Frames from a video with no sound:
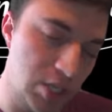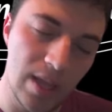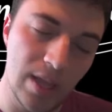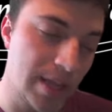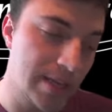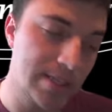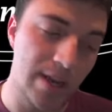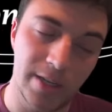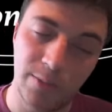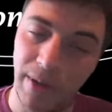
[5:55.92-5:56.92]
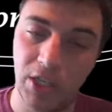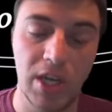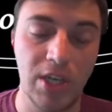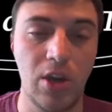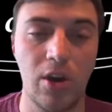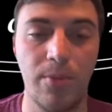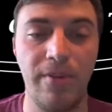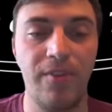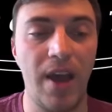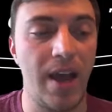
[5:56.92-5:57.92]
JGR to
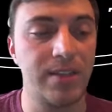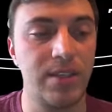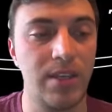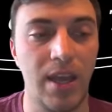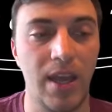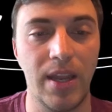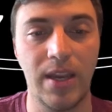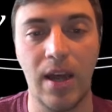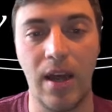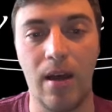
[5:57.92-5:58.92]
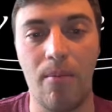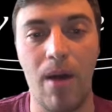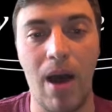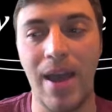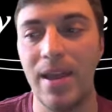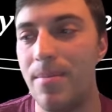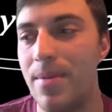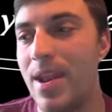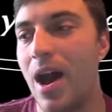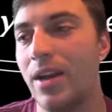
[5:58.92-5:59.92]
be fast, and I
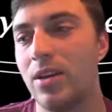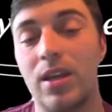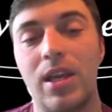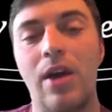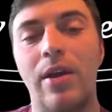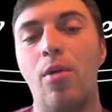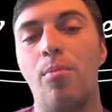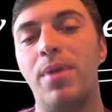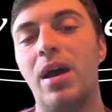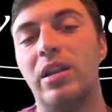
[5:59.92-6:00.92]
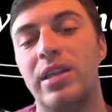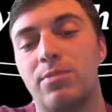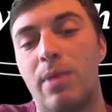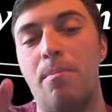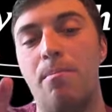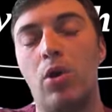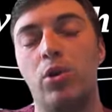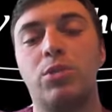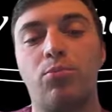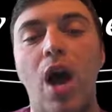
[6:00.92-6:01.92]
am not going to count out Bell. He is my
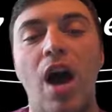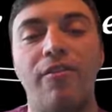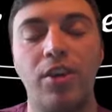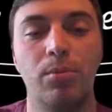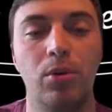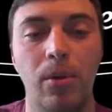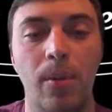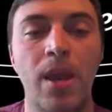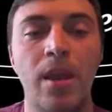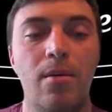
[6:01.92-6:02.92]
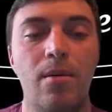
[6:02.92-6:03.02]
most profitable